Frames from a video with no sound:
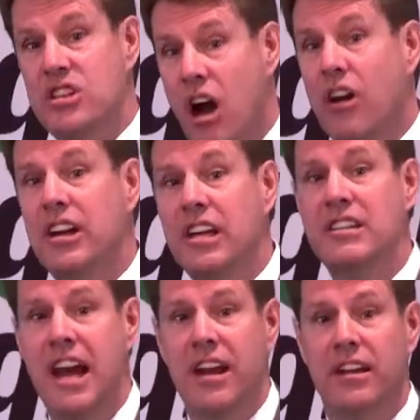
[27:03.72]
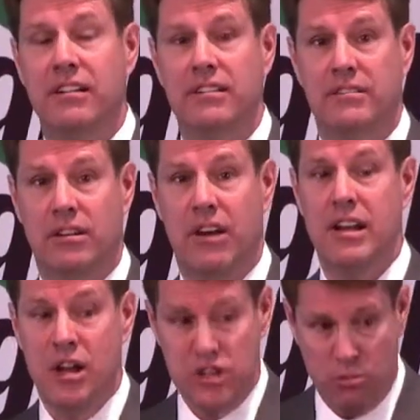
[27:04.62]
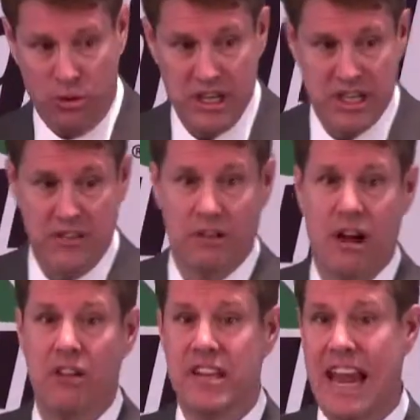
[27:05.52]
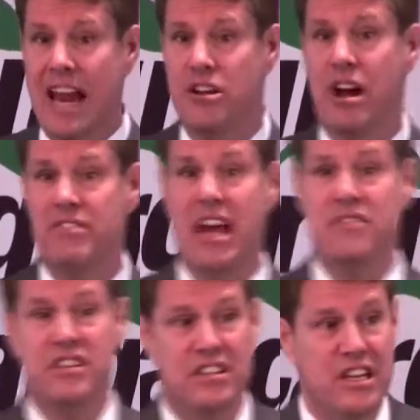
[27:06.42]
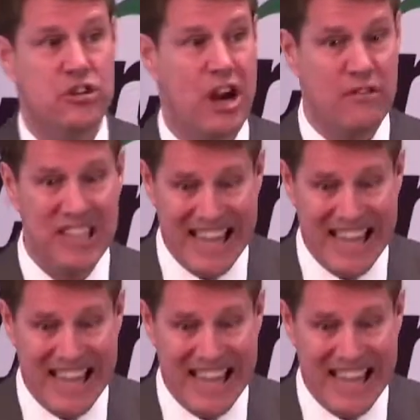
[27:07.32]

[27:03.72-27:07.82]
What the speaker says: targeting data, all right, to Marines on the ground to hand off to F-16 drivers